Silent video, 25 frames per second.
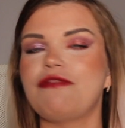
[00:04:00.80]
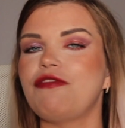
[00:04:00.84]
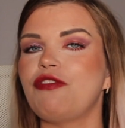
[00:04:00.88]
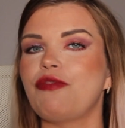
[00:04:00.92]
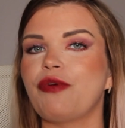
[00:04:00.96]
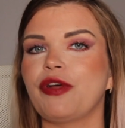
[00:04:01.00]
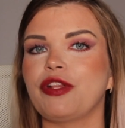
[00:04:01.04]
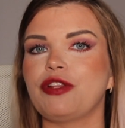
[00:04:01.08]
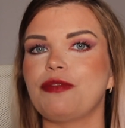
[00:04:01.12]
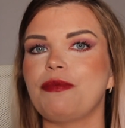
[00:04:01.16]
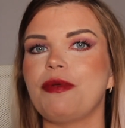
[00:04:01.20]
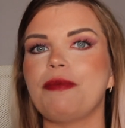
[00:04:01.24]
if you
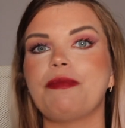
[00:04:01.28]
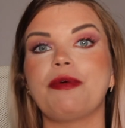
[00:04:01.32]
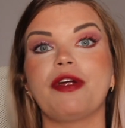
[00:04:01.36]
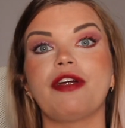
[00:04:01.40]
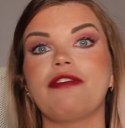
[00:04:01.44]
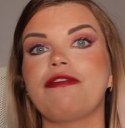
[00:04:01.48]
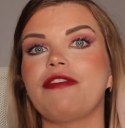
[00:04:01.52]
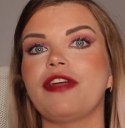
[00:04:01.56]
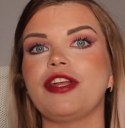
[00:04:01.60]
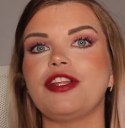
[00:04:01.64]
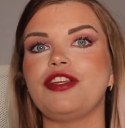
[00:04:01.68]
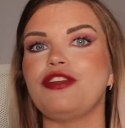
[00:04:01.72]
want to be
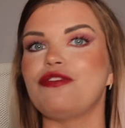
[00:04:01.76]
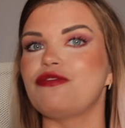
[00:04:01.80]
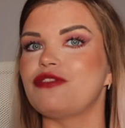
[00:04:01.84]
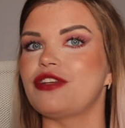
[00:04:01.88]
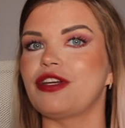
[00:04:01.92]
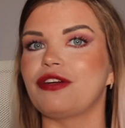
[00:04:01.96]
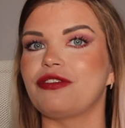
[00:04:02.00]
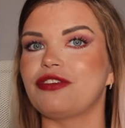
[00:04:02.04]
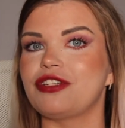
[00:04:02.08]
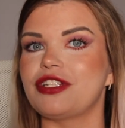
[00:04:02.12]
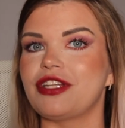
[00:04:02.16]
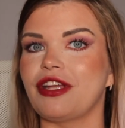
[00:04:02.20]
perfect, use
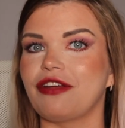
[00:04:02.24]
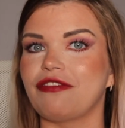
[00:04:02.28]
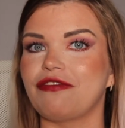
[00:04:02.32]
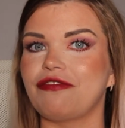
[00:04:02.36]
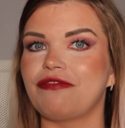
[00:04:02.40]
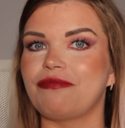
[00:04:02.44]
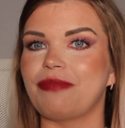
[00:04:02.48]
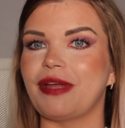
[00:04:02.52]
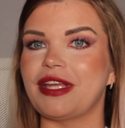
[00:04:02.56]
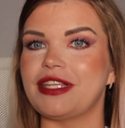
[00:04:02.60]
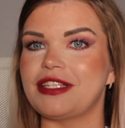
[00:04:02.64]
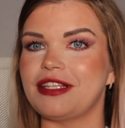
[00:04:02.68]
our
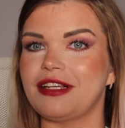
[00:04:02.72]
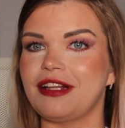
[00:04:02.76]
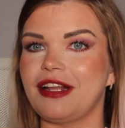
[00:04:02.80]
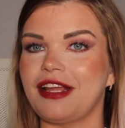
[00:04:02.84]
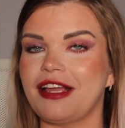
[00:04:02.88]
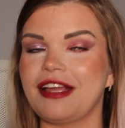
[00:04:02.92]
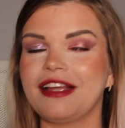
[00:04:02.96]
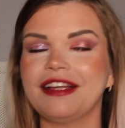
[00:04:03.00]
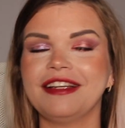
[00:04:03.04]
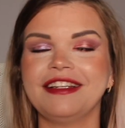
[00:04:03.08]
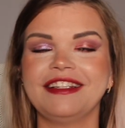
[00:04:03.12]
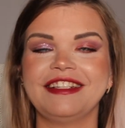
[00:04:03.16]
stuff,
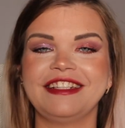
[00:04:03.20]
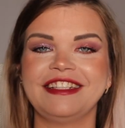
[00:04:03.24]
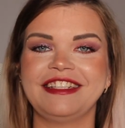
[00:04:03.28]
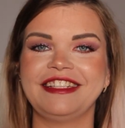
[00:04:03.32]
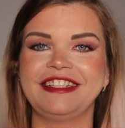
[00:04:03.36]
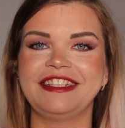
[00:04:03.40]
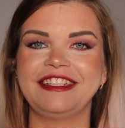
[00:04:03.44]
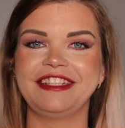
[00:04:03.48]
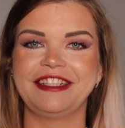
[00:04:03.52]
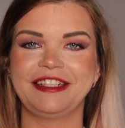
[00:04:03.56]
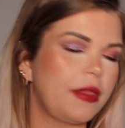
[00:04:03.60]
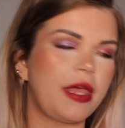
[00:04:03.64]
basically.
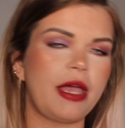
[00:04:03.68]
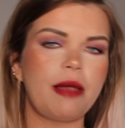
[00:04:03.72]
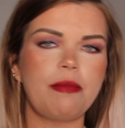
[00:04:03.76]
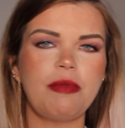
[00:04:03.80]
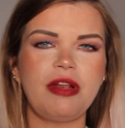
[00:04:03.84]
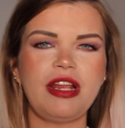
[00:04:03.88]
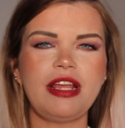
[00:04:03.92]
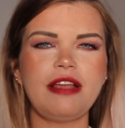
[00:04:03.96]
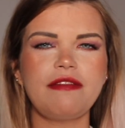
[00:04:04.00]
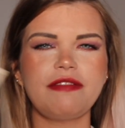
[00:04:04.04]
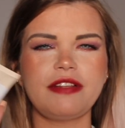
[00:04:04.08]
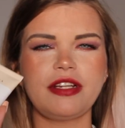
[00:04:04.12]
I
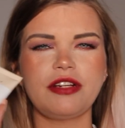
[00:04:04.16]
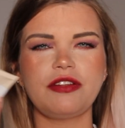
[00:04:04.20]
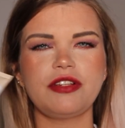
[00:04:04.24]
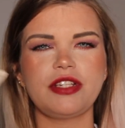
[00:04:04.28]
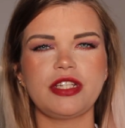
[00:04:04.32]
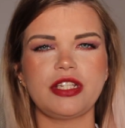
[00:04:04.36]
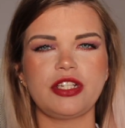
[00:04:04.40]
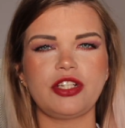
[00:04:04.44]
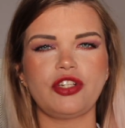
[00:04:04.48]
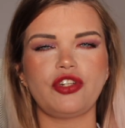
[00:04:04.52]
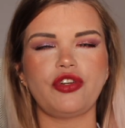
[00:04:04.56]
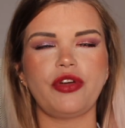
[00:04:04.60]
believe
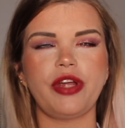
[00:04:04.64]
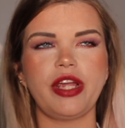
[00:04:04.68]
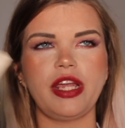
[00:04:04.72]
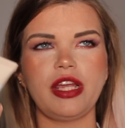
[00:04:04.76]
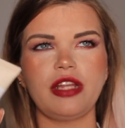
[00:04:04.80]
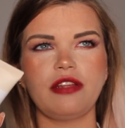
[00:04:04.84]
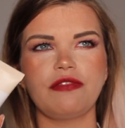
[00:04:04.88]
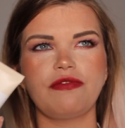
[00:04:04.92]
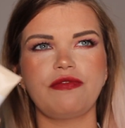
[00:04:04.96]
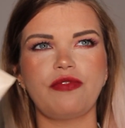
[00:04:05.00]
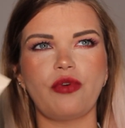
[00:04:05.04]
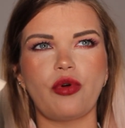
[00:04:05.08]
there's
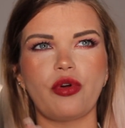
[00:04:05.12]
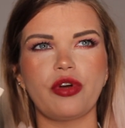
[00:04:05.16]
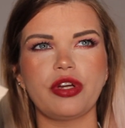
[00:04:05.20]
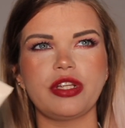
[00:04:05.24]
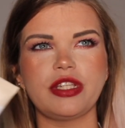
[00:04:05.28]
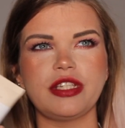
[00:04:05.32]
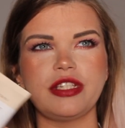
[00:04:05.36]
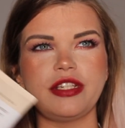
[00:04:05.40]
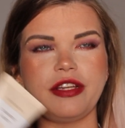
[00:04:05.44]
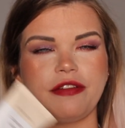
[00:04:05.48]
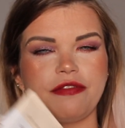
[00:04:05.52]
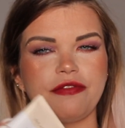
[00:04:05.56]
3 to
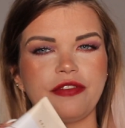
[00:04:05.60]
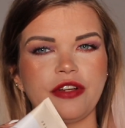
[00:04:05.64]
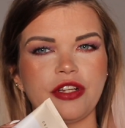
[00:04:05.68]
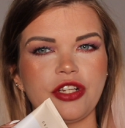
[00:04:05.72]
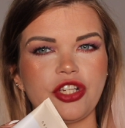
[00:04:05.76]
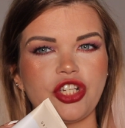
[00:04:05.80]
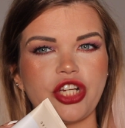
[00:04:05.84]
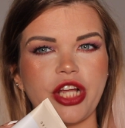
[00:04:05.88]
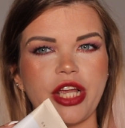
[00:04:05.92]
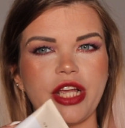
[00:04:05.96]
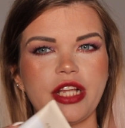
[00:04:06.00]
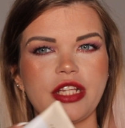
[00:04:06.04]
4
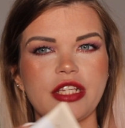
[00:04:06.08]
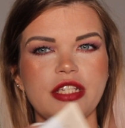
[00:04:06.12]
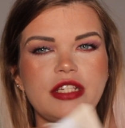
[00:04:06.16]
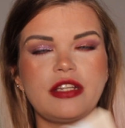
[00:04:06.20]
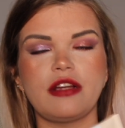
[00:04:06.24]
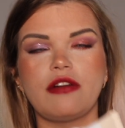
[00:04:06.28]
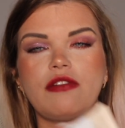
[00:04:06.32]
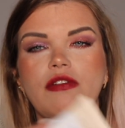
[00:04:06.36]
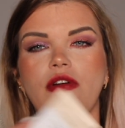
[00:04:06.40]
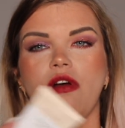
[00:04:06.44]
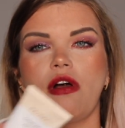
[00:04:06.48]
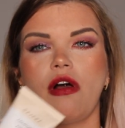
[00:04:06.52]
different shades.
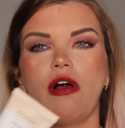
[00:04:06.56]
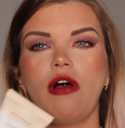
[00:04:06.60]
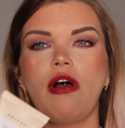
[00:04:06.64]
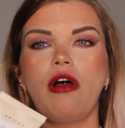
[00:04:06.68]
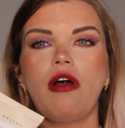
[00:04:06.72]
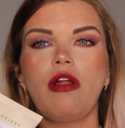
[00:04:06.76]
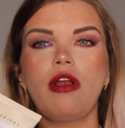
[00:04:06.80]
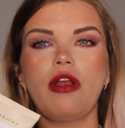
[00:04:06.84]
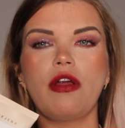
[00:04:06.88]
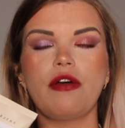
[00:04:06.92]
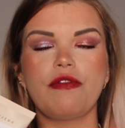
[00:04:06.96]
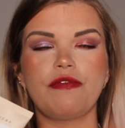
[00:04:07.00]
They're
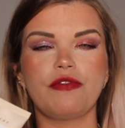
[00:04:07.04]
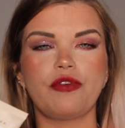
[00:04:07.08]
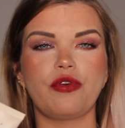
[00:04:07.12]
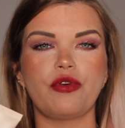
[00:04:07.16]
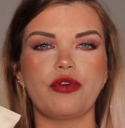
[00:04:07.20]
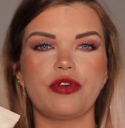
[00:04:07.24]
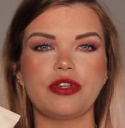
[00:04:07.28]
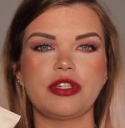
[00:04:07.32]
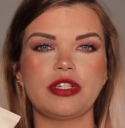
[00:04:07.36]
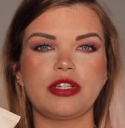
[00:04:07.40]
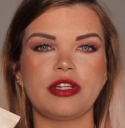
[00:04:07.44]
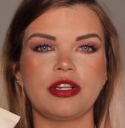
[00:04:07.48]
all, of
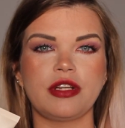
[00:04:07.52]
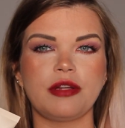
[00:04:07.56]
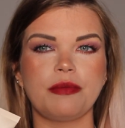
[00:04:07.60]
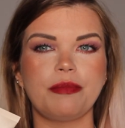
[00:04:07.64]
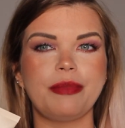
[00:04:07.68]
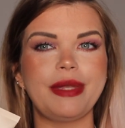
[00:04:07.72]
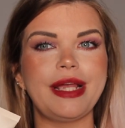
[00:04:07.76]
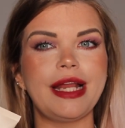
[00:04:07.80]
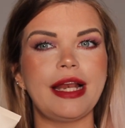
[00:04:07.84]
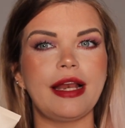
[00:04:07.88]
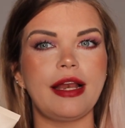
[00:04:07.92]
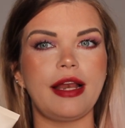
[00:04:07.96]
course, gonna
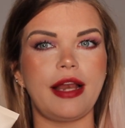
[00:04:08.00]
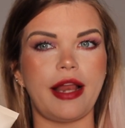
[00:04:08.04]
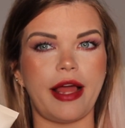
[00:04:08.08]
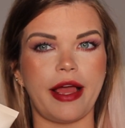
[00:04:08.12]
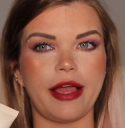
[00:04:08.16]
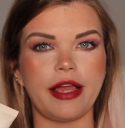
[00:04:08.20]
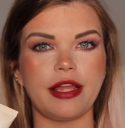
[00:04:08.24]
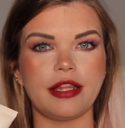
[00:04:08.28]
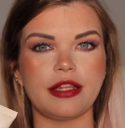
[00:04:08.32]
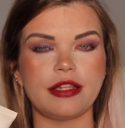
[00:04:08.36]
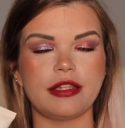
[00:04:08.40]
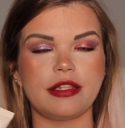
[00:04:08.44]
be
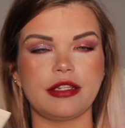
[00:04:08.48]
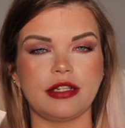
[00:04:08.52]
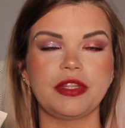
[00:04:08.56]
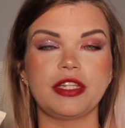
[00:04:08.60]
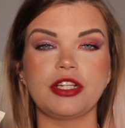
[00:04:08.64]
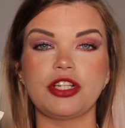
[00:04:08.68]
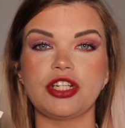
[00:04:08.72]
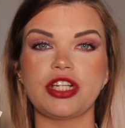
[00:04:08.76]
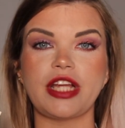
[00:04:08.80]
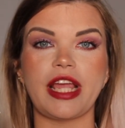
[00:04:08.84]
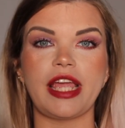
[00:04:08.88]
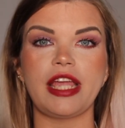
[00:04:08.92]
light.
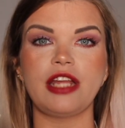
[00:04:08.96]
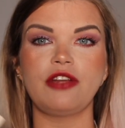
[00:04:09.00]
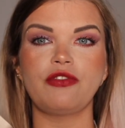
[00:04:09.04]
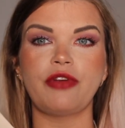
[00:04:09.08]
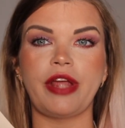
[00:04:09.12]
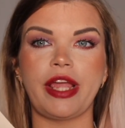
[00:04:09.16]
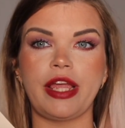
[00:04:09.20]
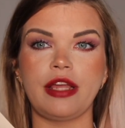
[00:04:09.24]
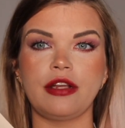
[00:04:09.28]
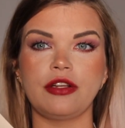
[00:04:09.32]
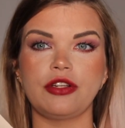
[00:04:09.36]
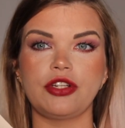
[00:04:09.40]
The shade
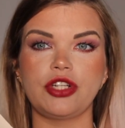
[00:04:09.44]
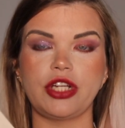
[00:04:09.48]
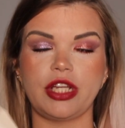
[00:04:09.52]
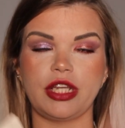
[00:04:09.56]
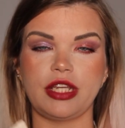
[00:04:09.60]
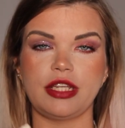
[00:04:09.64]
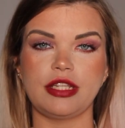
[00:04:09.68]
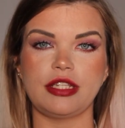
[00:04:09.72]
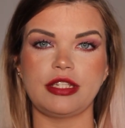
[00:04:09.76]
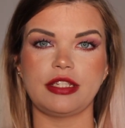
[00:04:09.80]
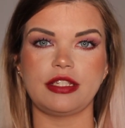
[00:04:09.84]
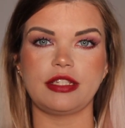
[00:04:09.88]
range
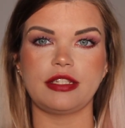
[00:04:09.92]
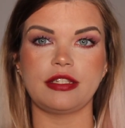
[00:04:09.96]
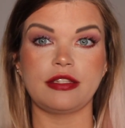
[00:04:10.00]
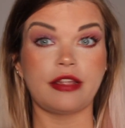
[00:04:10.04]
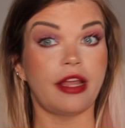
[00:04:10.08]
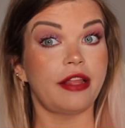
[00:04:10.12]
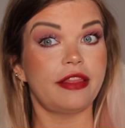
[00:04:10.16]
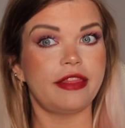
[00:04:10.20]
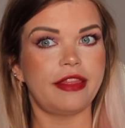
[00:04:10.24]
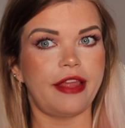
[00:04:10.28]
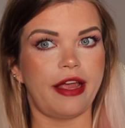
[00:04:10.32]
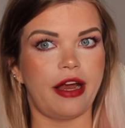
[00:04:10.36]
is
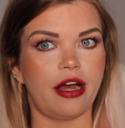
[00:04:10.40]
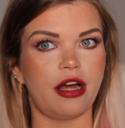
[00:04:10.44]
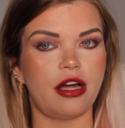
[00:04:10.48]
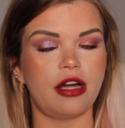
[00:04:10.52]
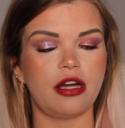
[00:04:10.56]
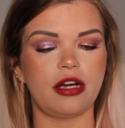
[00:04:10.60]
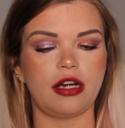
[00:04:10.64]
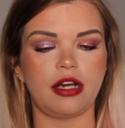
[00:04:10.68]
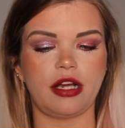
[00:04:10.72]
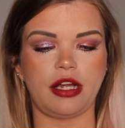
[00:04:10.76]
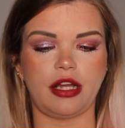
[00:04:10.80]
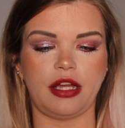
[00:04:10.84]
not
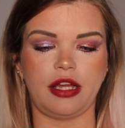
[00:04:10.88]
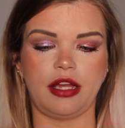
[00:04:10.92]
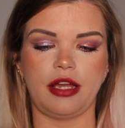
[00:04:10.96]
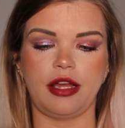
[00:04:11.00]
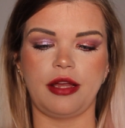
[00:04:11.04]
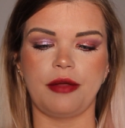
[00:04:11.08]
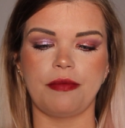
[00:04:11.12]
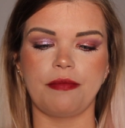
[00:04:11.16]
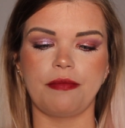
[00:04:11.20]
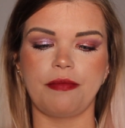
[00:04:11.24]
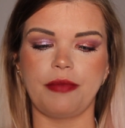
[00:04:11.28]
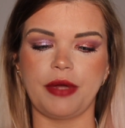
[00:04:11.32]
there,
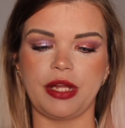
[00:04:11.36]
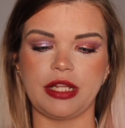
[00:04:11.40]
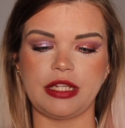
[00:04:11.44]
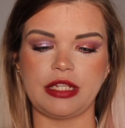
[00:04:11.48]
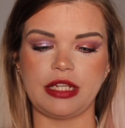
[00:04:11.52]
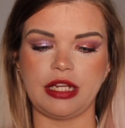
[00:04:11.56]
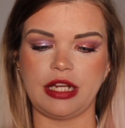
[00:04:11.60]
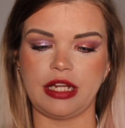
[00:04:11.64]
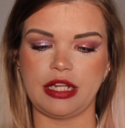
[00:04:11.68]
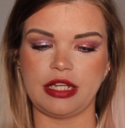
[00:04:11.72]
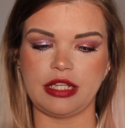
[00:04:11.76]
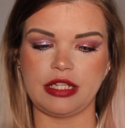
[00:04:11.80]
but
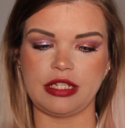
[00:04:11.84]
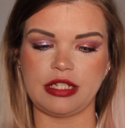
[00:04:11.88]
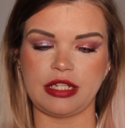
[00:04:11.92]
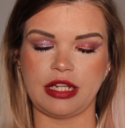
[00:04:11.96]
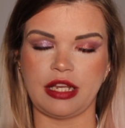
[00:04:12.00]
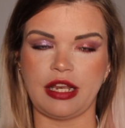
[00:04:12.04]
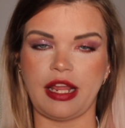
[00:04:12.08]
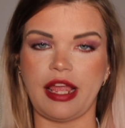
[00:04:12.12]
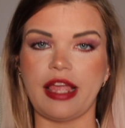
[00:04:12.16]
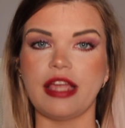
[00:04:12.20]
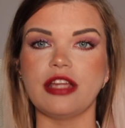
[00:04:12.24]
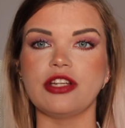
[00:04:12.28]
it is
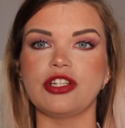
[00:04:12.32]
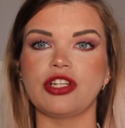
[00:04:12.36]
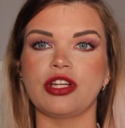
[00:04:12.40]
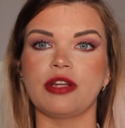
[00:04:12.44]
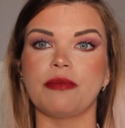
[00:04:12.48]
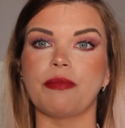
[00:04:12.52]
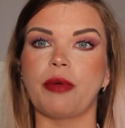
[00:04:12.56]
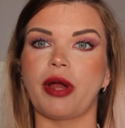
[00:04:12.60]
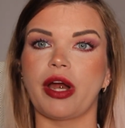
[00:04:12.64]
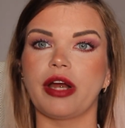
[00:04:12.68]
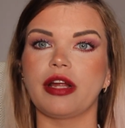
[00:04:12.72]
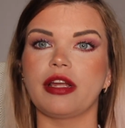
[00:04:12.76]
an
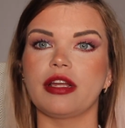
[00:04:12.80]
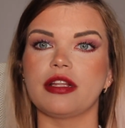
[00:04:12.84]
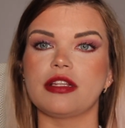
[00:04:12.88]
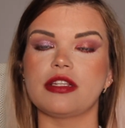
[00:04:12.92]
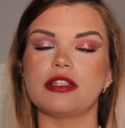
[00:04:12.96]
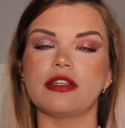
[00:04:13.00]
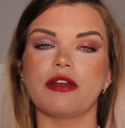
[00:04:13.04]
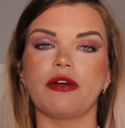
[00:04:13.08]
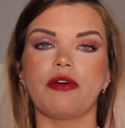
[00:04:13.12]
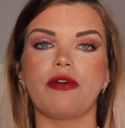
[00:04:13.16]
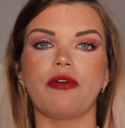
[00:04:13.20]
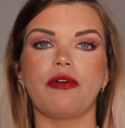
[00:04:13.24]
Asian market,
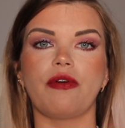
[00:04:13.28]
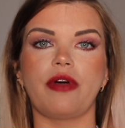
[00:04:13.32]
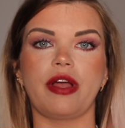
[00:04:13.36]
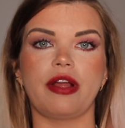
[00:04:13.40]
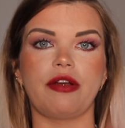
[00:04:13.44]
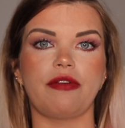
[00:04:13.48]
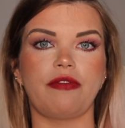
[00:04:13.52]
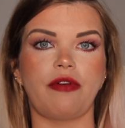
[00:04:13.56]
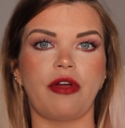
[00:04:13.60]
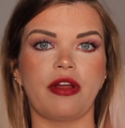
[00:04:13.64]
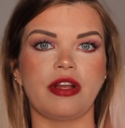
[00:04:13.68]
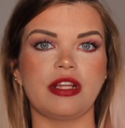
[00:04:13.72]
so
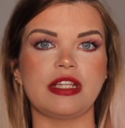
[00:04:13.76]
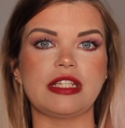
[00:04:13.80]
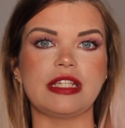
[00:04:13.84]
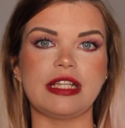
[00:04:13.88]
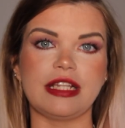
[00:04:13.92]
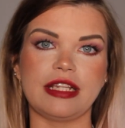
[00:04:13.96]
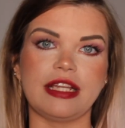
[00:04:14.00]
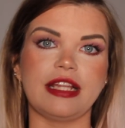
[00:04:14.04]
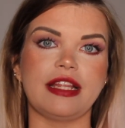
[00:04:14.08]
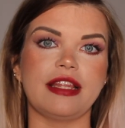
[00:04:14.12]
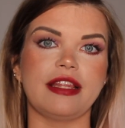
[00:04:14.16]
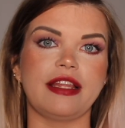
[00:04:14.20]
I
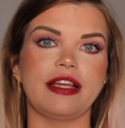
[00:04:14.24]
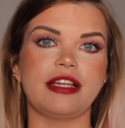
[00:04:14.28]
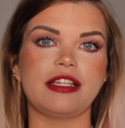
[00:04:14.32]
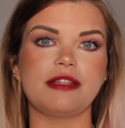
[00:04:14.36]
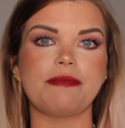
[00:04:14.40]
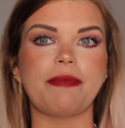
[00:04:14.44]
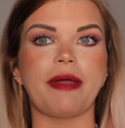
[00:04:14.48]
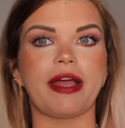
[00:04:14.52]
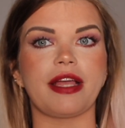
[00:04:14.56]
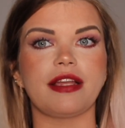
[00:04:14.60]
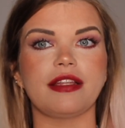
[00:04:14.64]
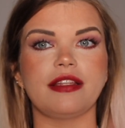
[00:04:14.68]
honestly didn't
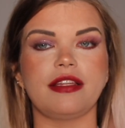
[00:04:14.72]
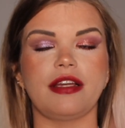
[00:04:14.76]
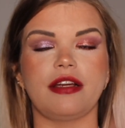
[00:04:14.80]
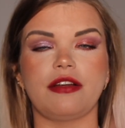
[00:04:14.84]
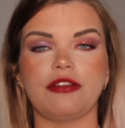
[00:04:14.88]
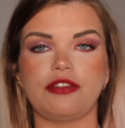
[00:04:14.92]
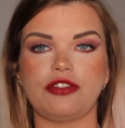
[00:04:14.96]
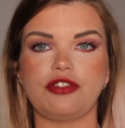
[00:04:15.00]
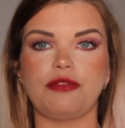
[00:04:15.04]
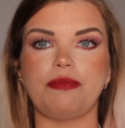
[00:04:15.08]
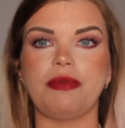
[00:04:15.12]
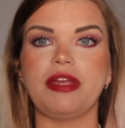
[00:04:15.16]
expect
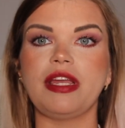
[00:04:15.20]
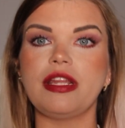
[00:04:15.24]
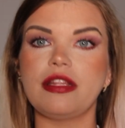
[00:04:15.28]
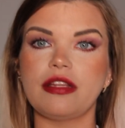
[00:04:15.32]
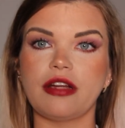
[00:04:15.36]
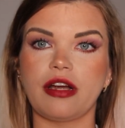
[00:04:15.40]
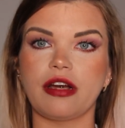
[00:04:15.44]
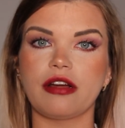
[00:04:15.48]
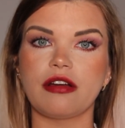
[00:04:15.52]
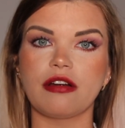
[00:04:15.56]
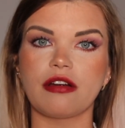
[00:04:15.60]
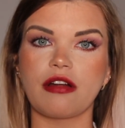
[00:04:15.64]
there to be
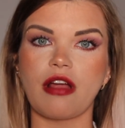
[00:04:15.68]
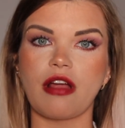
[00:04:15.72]
darker